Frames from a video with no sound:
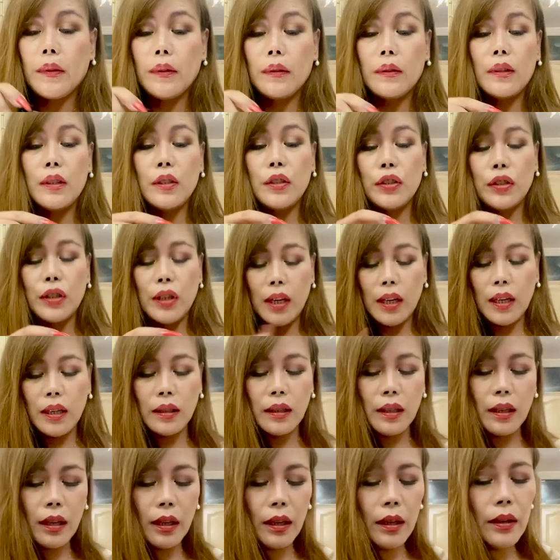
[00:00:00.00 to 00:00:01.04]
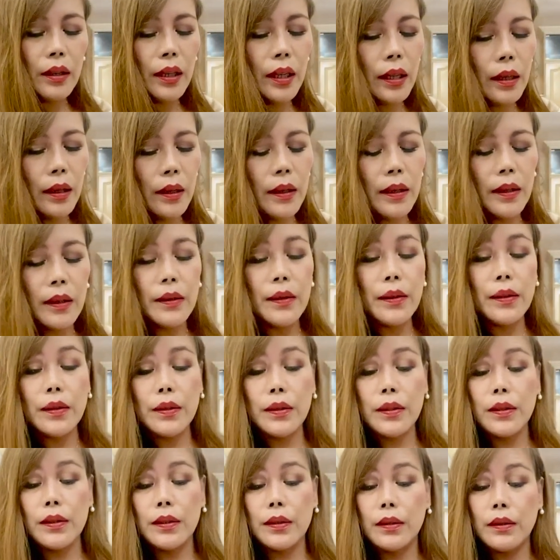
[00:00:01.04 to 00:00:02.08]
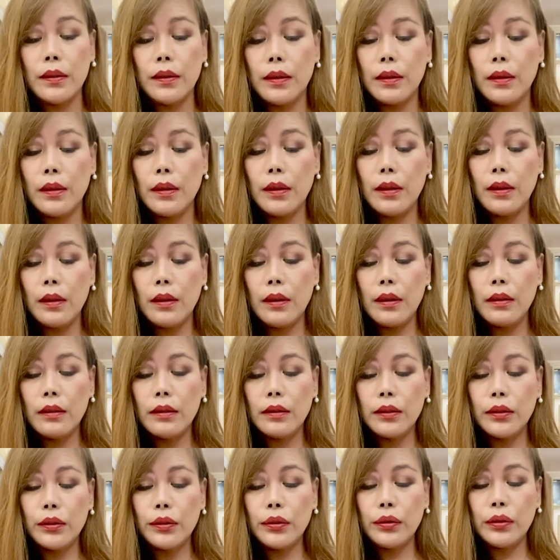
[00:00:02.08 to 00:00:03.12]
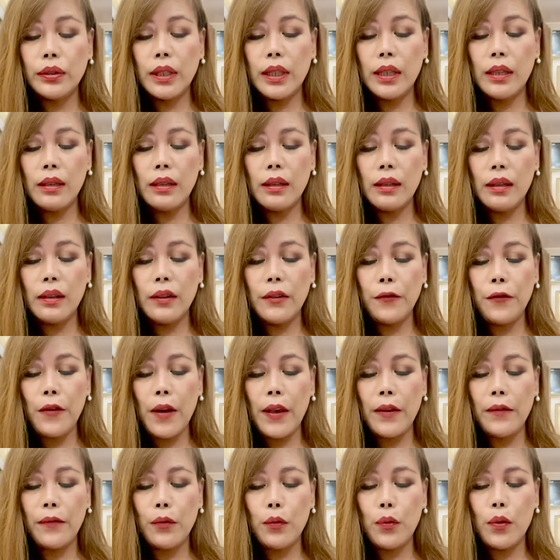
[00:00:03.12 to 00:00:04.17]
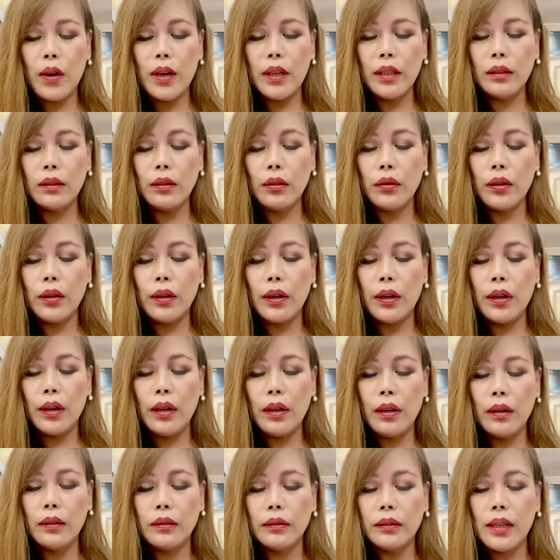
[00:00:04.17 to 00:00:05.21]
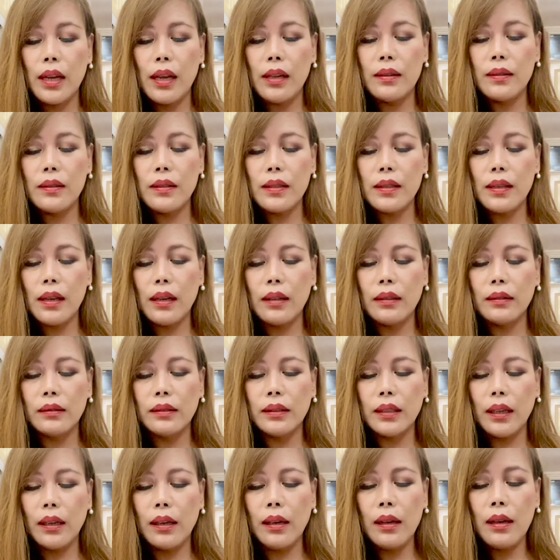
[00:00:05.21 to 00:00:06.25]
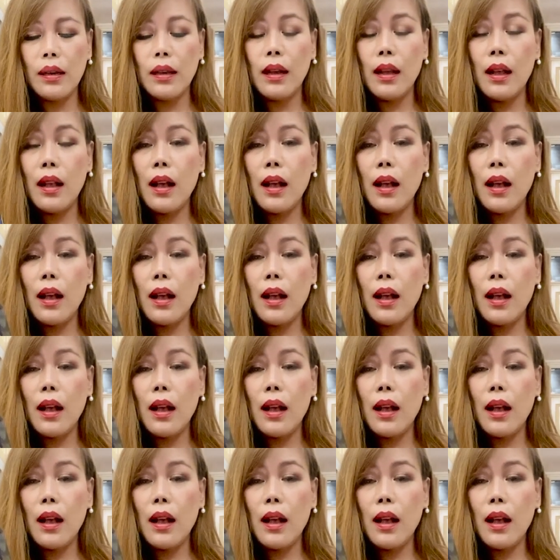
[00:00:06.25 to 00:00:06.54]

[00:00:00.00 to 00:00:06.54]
the shade here is 351 or Danzante.